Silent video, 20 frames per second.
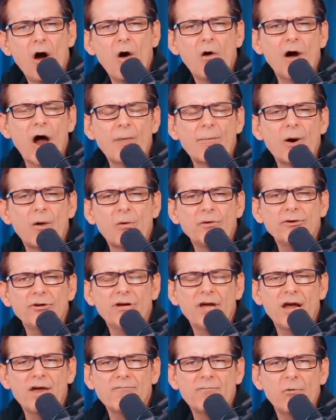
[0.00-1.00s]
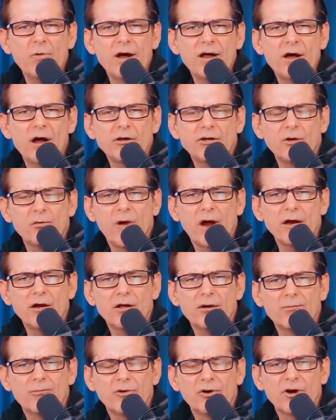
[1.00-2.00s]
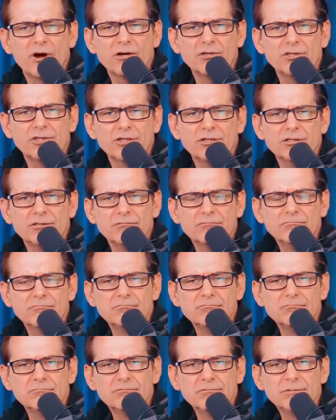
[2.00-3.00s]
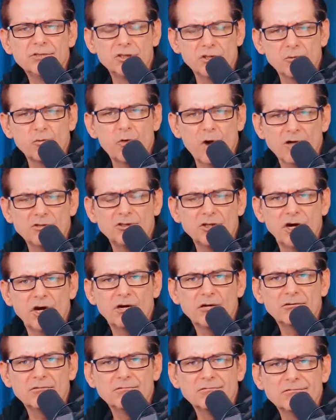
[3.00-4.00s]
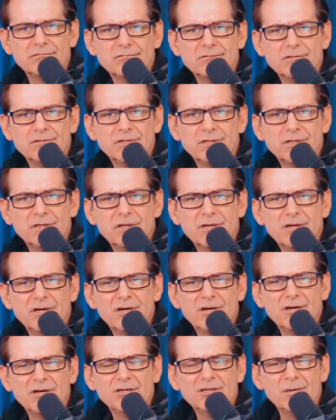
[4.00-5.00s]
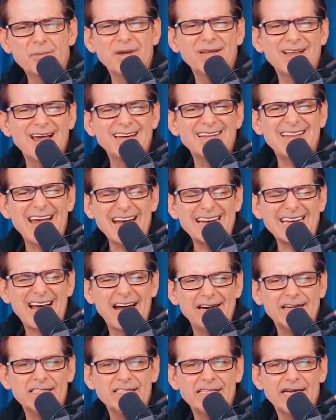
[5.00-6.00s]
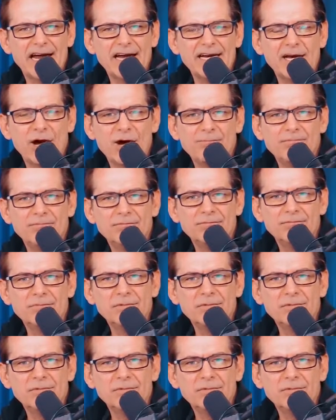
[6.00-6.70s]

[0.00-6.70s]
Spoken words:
Or how about when you gave away our uranium production to Russia? You mean like that kind of stand up?